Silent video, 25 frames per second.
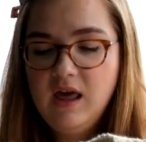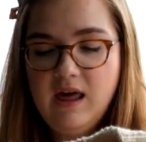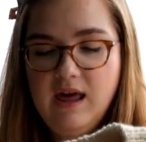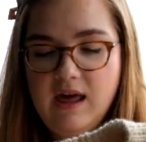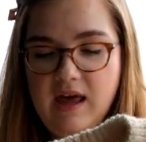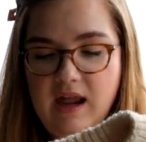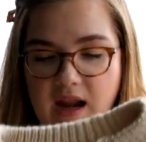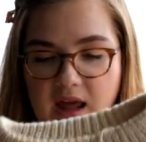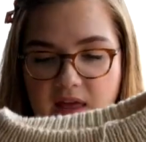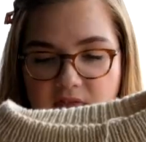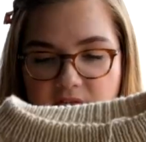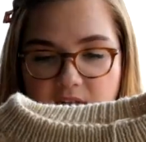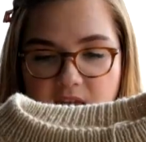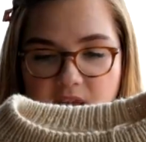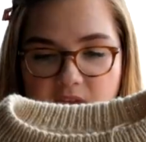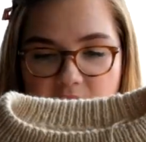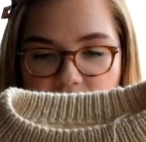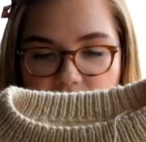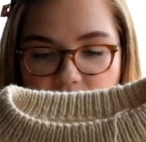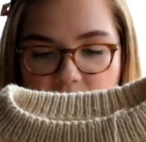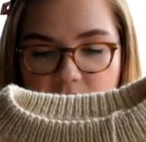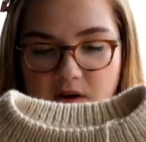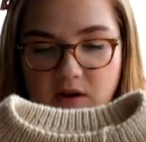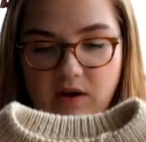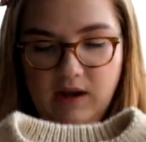And I think
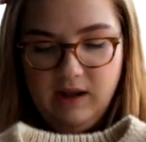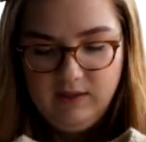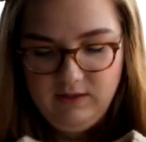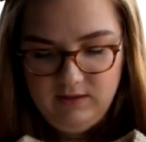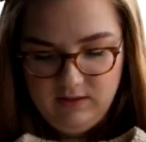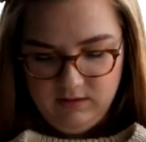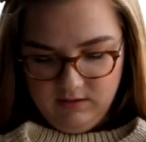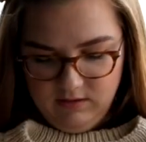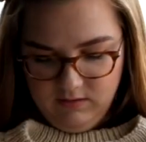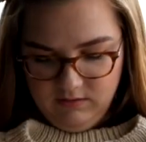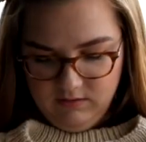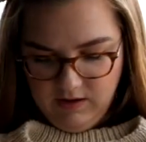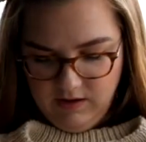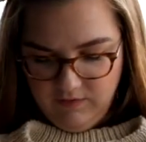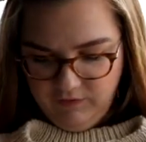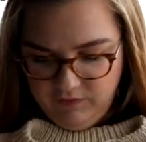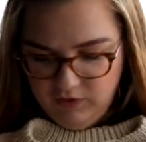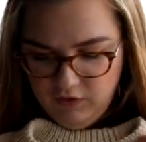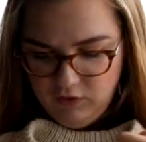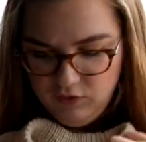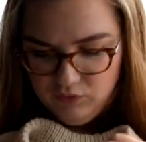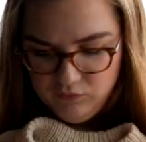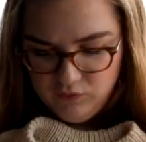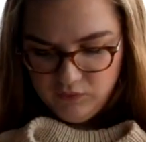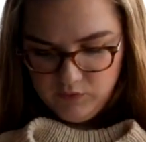if you look at a
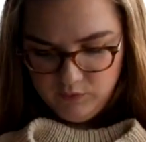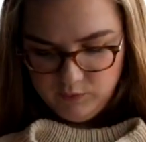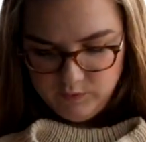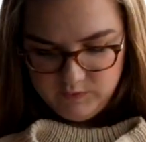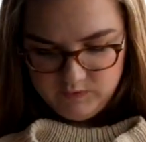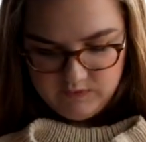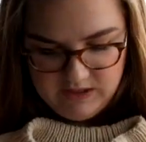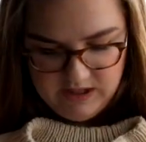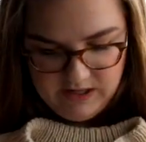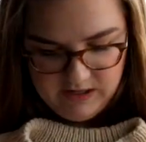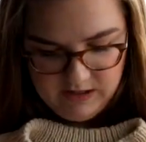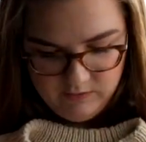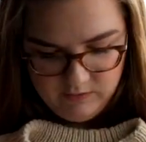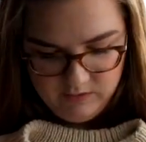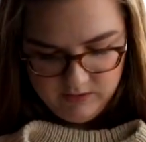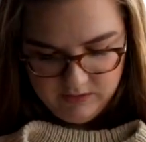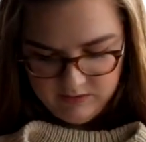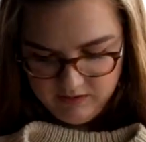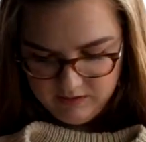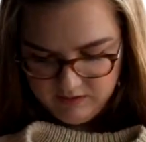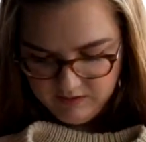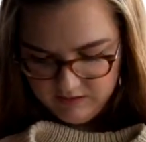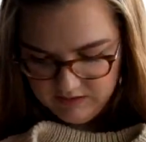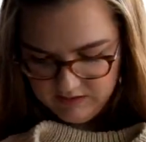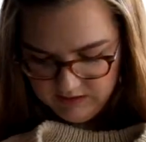few rows now,
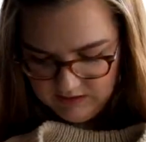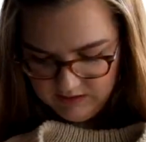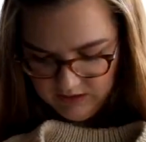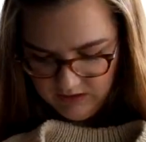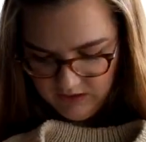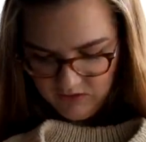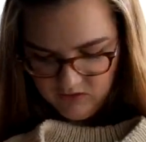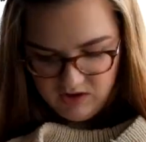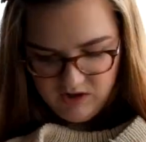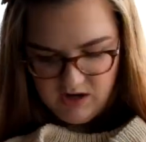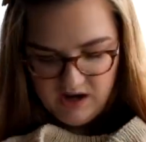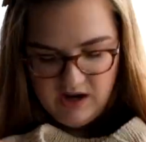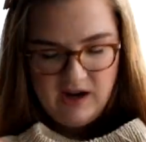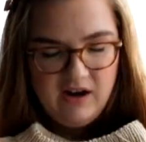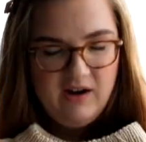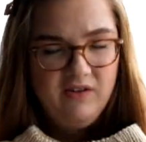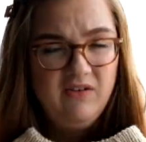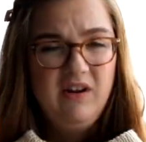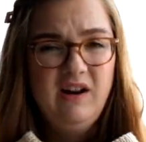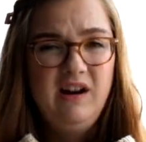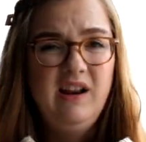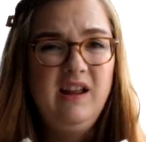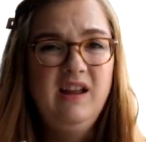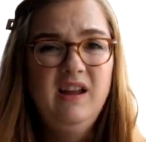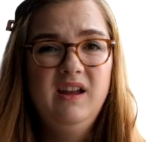you can't
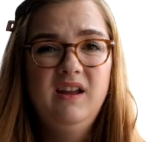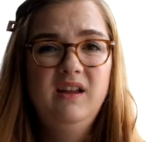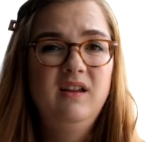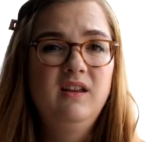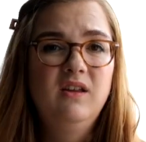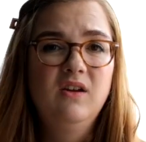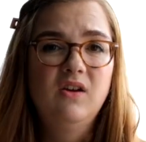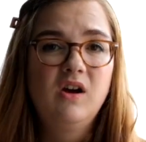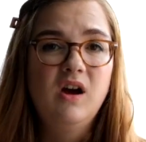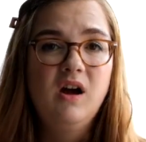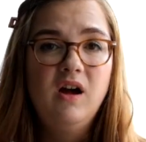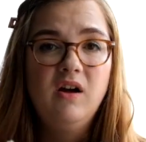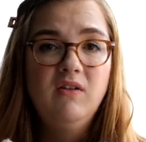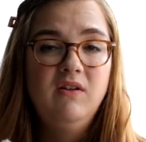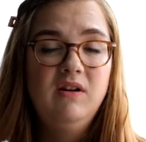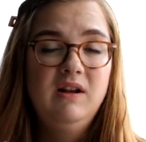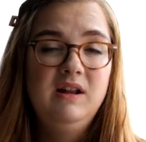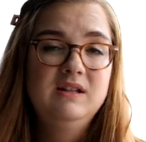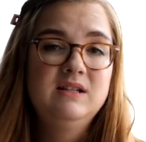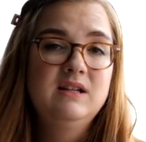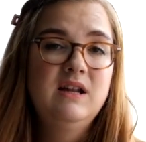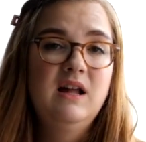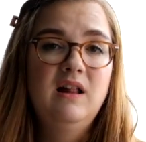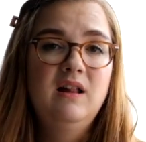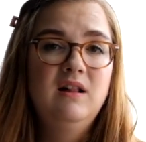really, you can't really
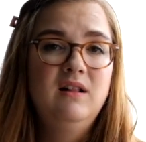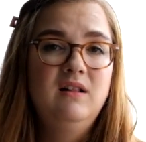tell.